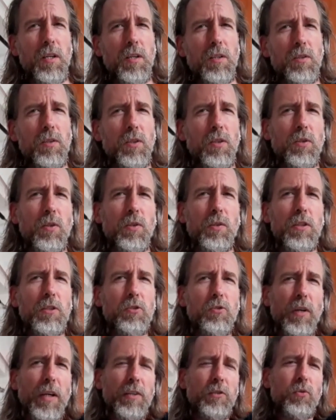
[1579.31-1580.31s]
not only
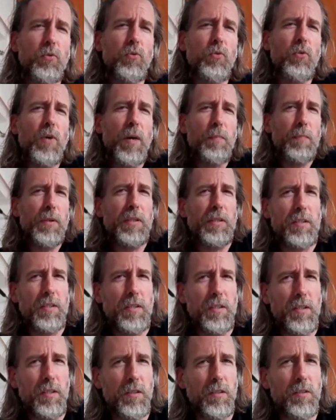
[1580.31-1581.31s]
try to
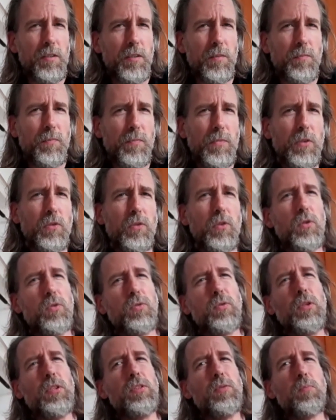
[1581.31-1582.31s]
replicate it, search
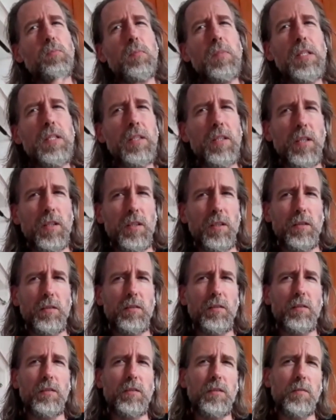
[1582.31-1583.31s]
for its meaning in the
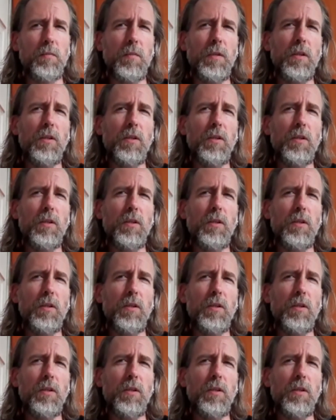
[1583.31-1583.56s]
system.